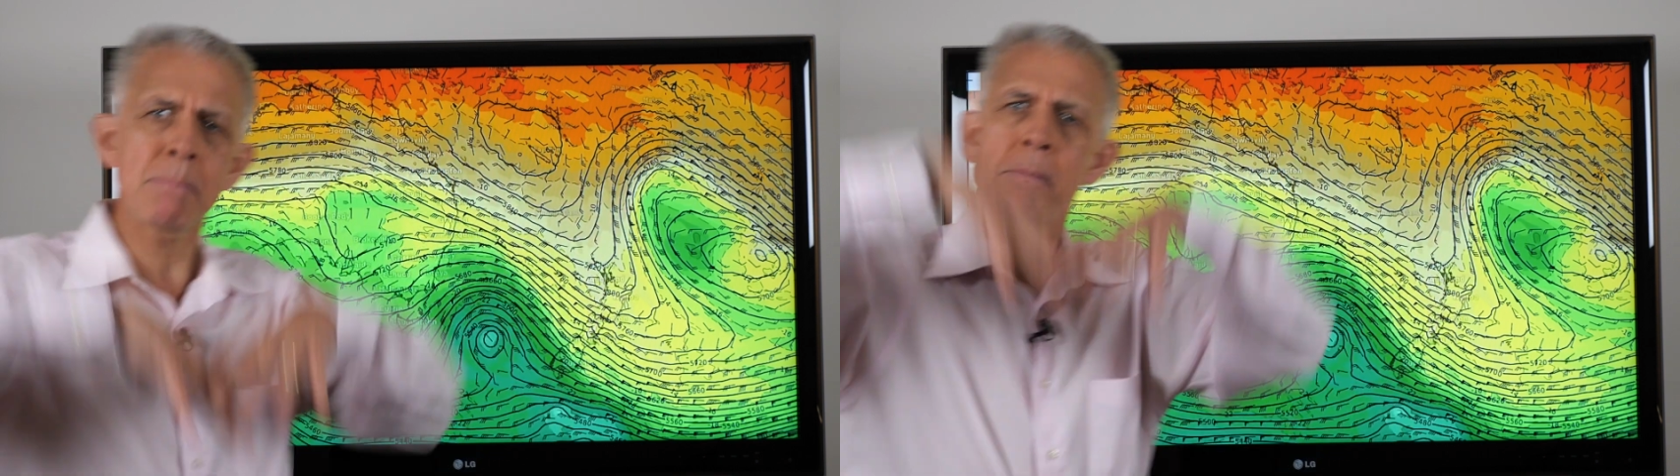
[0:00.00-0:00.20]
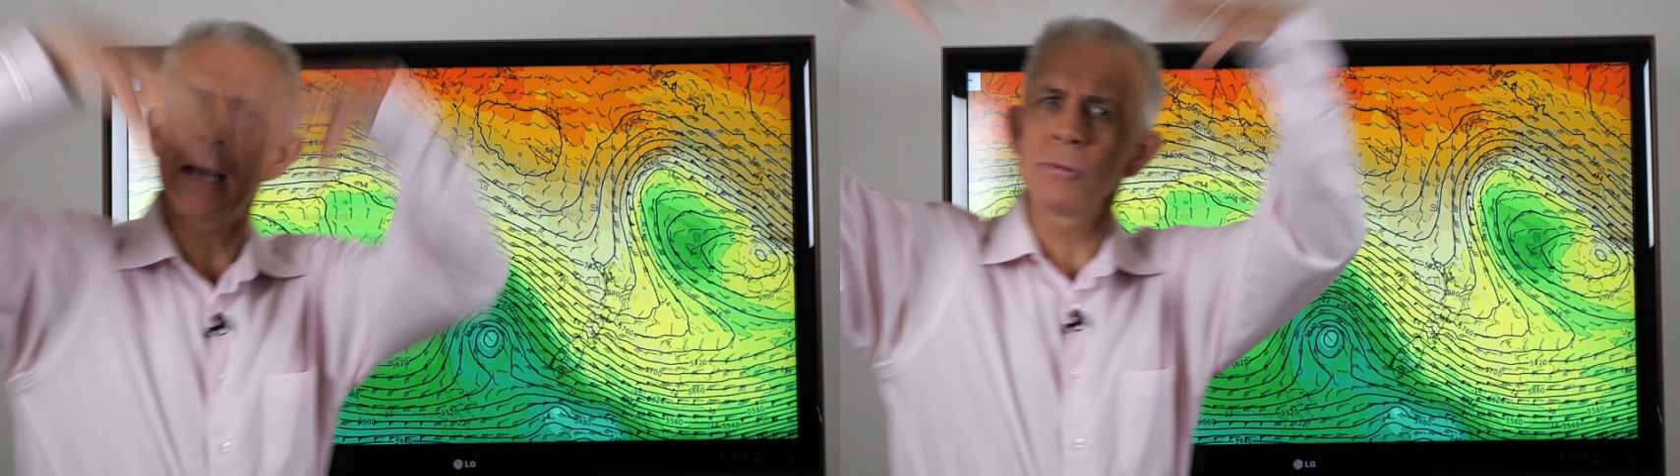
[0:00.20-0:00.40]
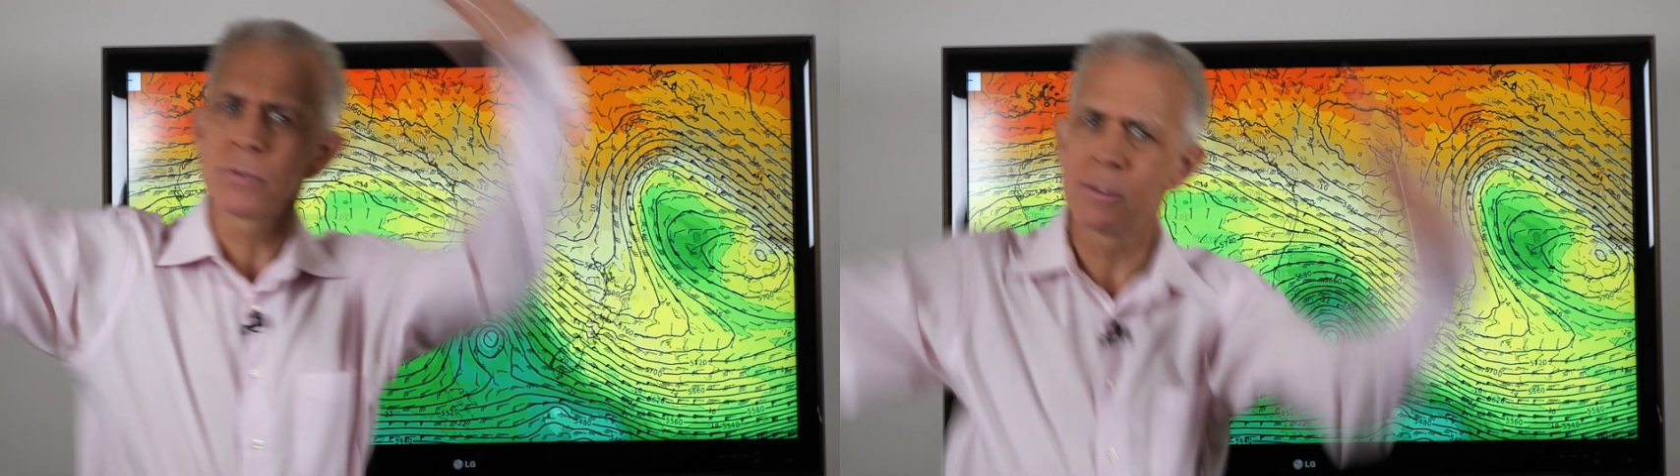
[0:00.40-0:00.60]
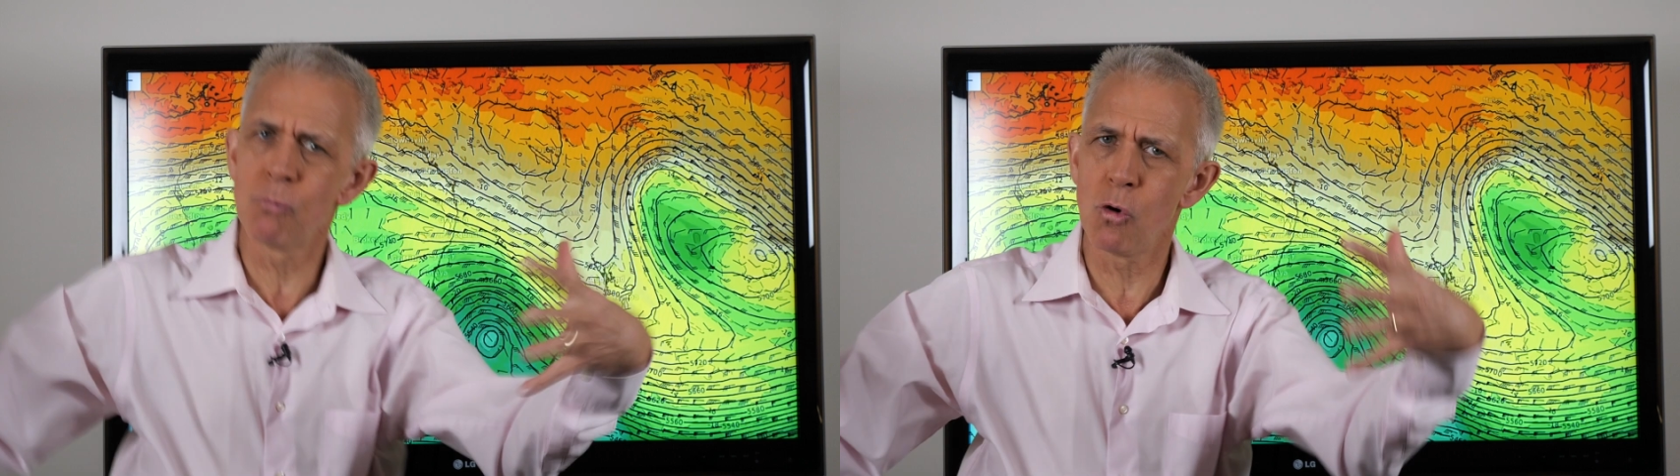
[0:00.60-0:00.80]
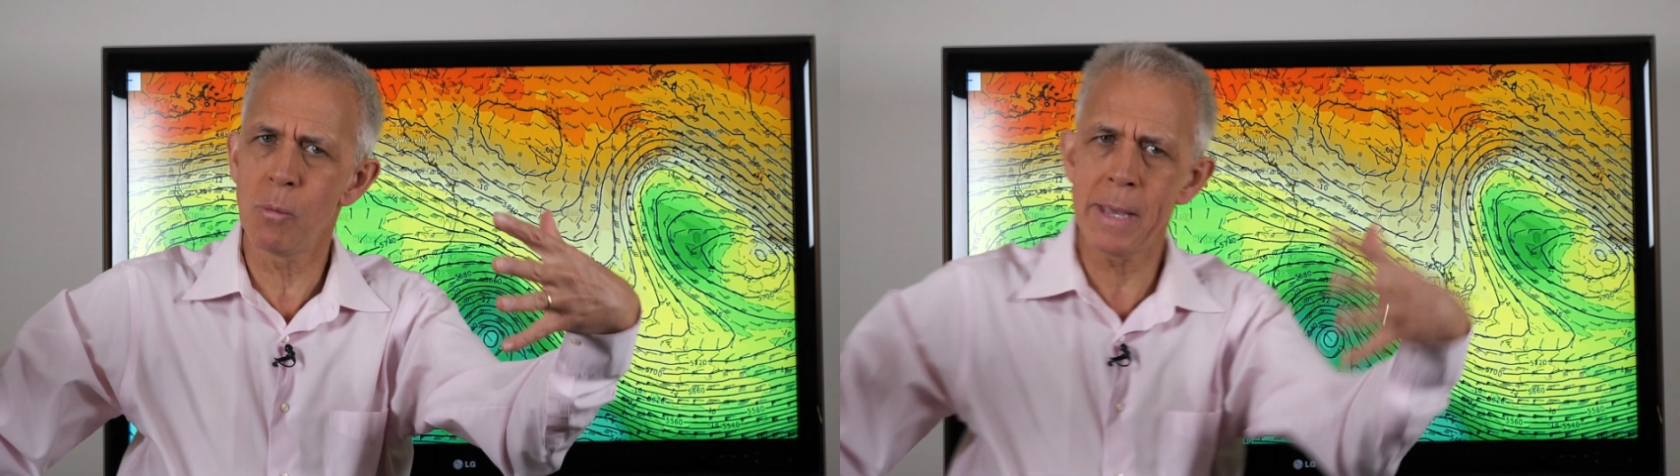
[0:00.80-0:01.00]
mountain of
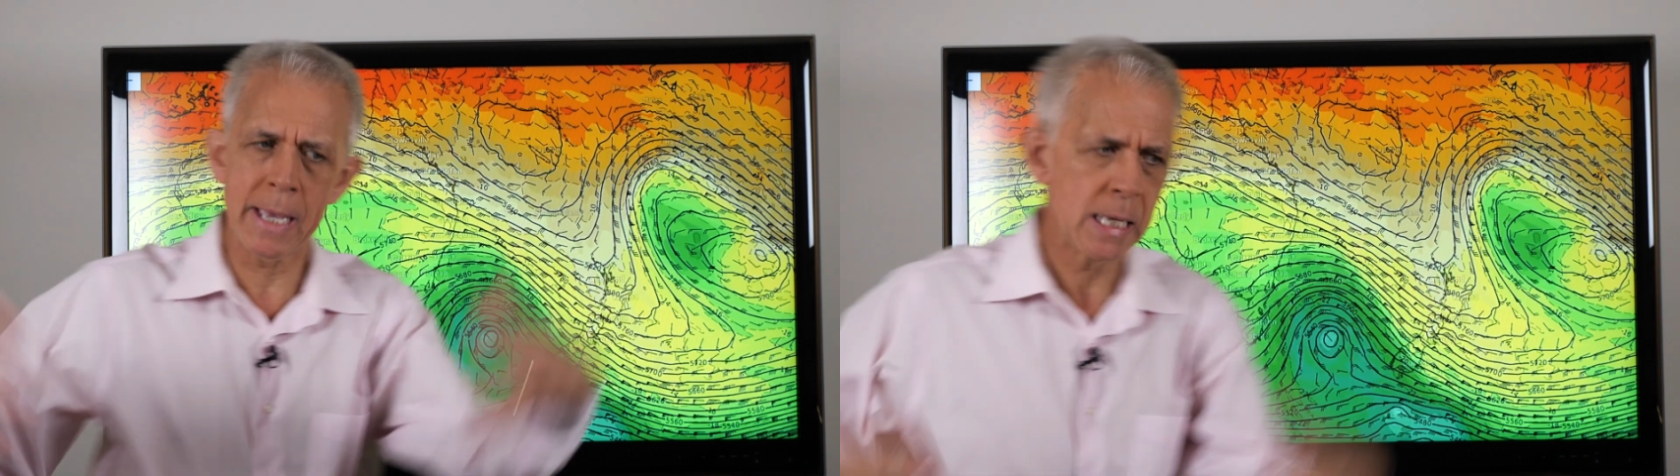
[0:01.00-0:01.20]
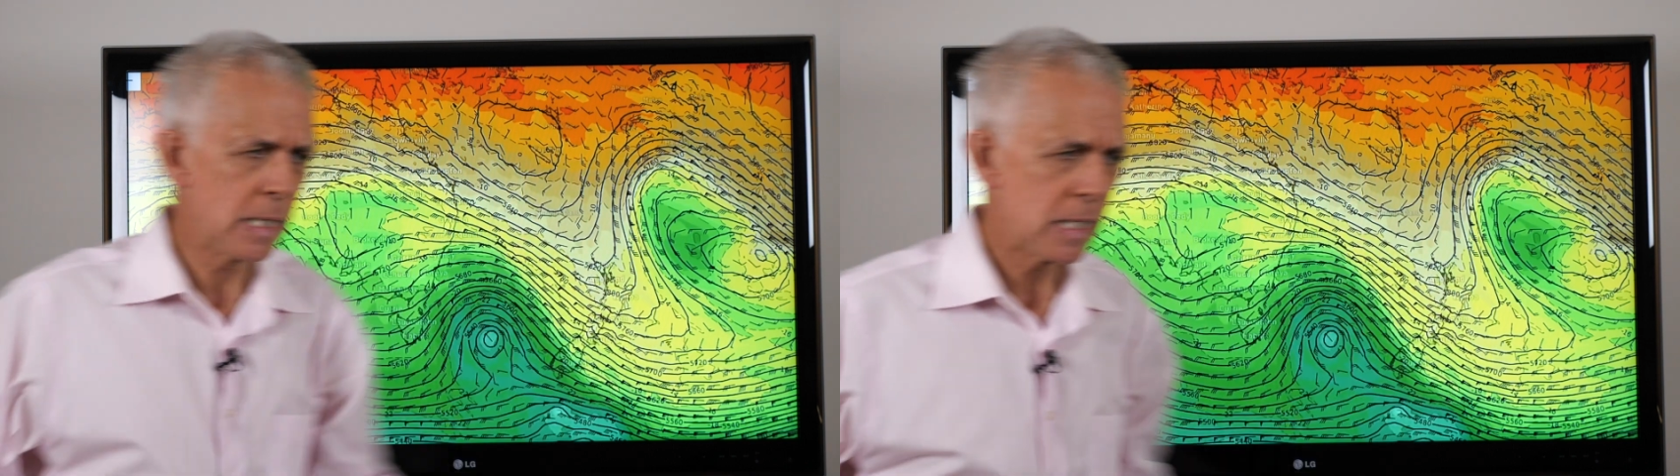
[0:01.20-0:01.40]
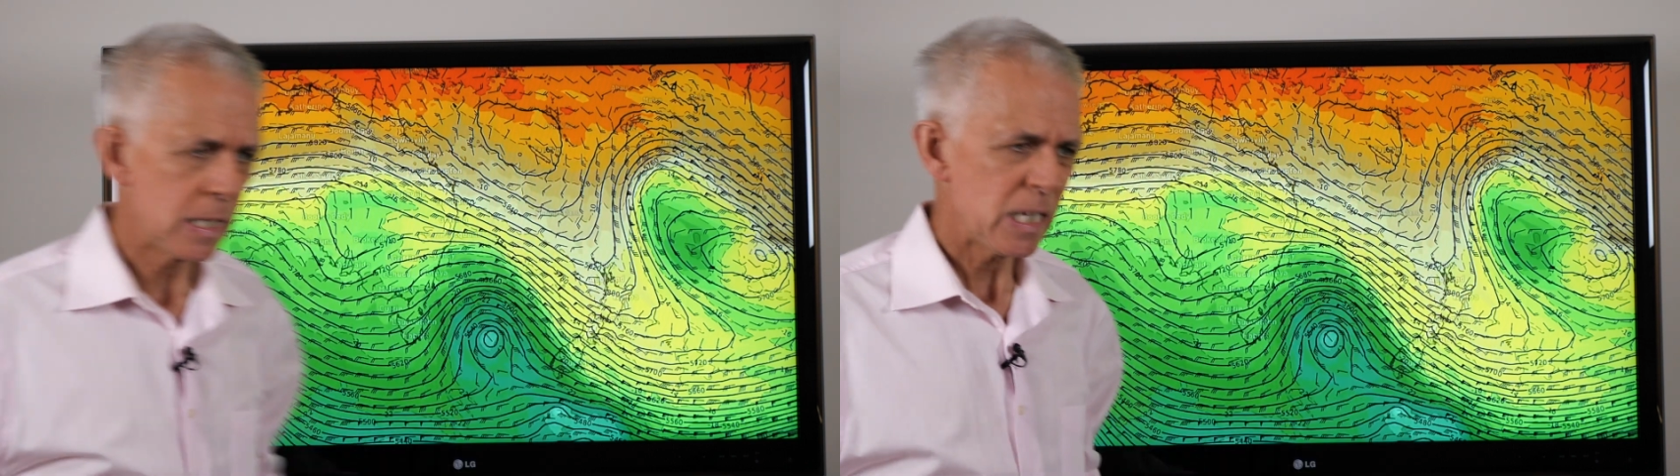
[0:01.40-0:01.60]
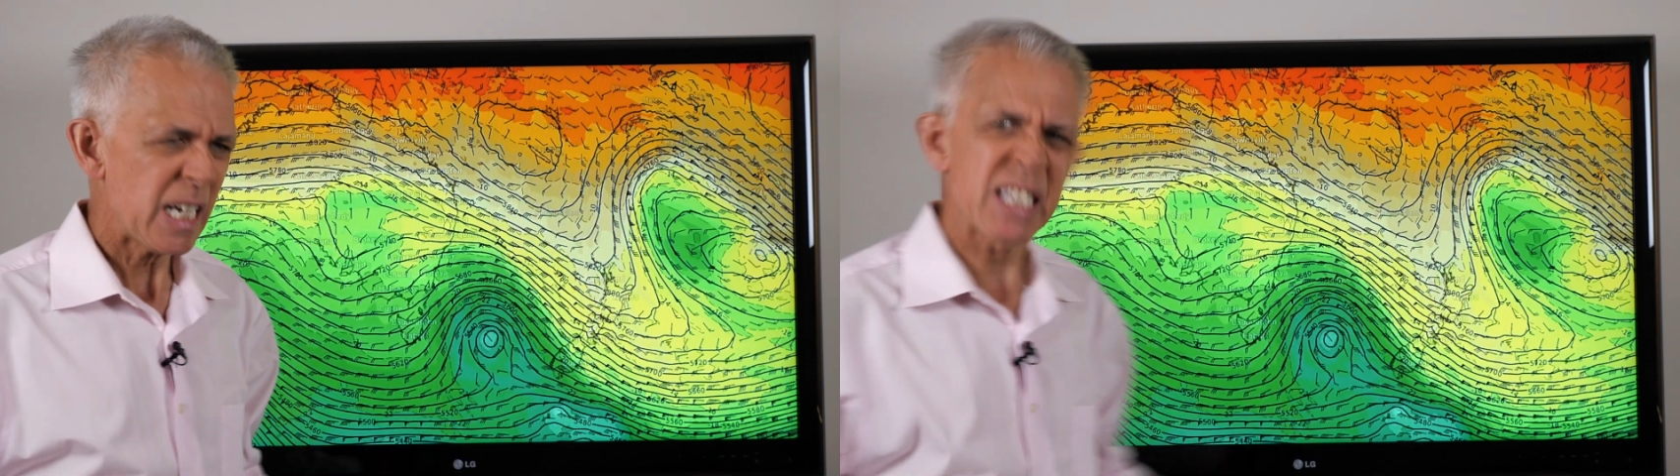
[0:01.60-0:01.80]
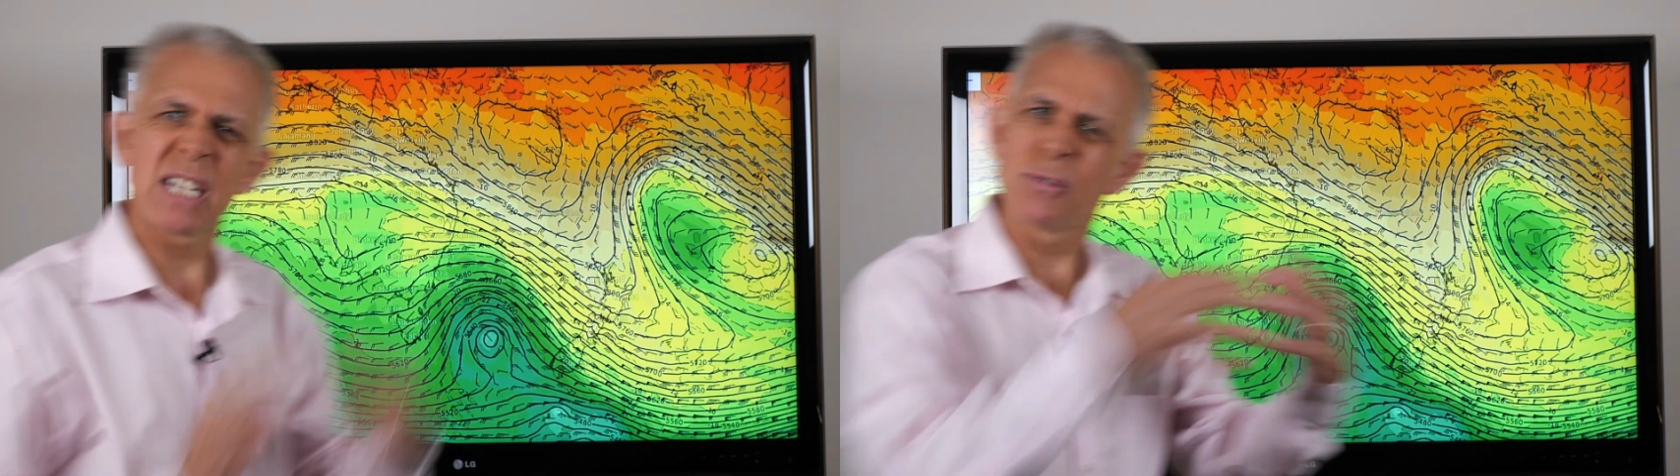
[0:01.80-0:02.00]
warm air,
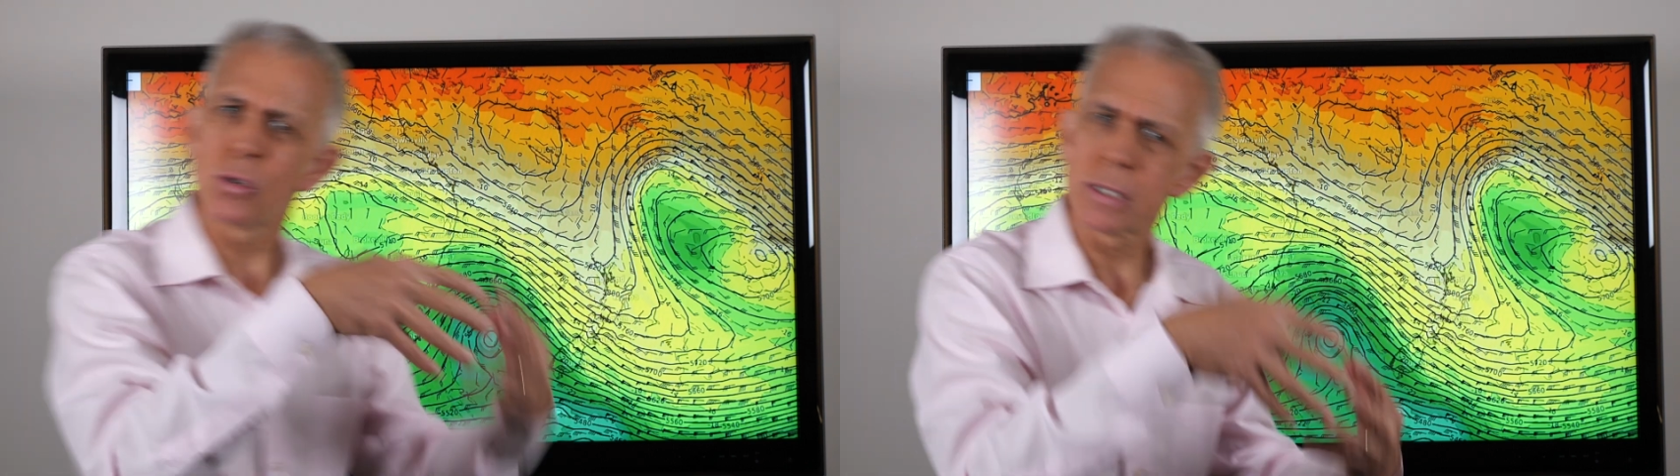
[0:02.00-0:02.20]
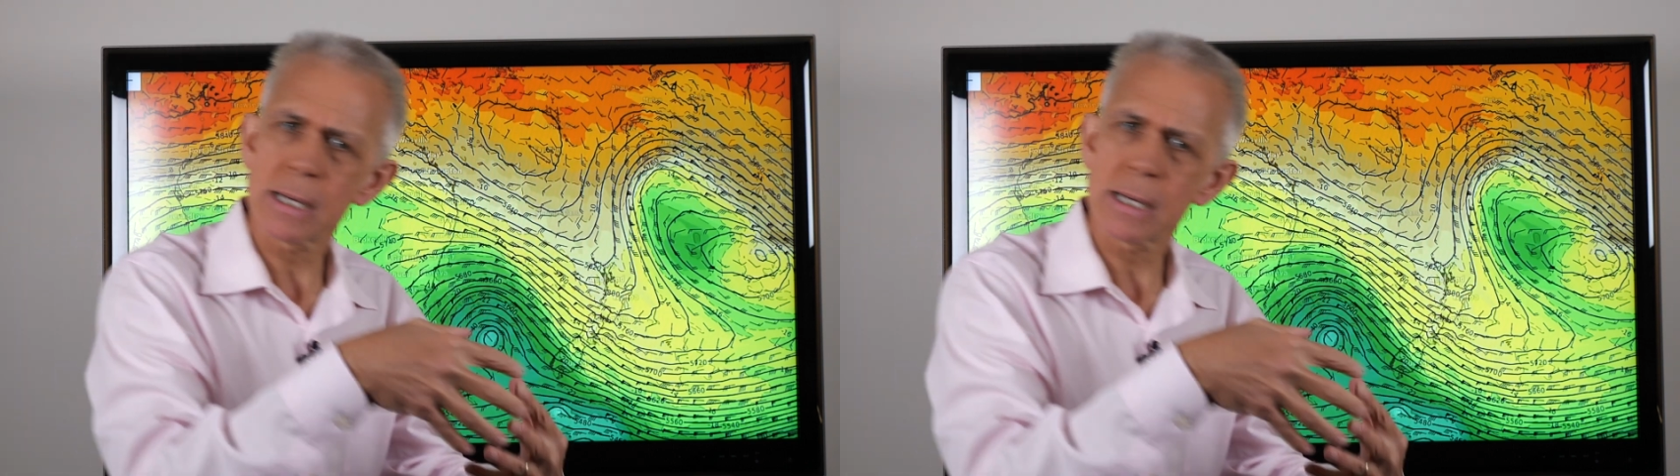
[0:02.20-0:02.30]
it's difficult to